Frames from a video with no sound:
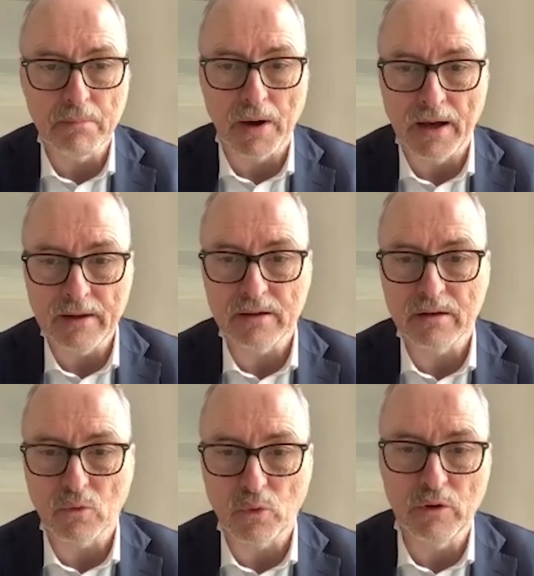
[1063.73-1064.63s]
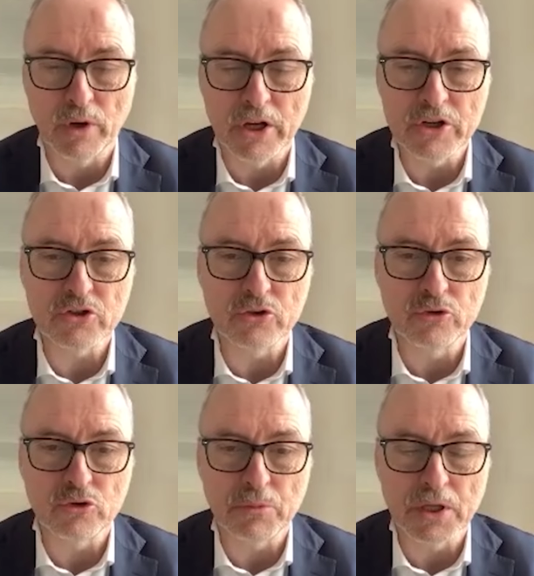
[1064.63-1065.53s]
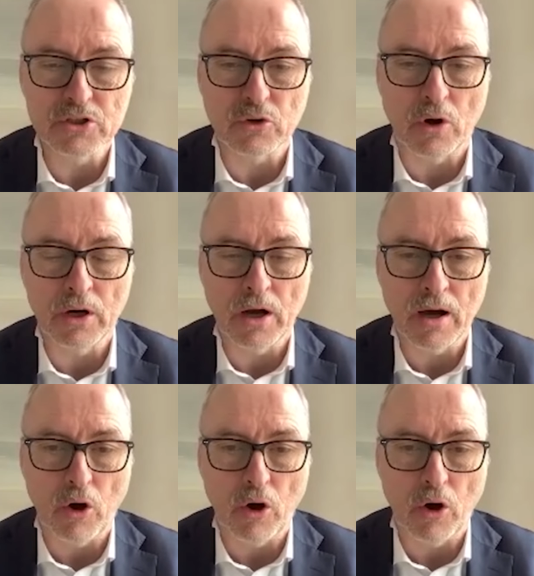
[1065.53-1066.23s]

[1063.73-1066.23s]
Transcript: but we wish you to be stronger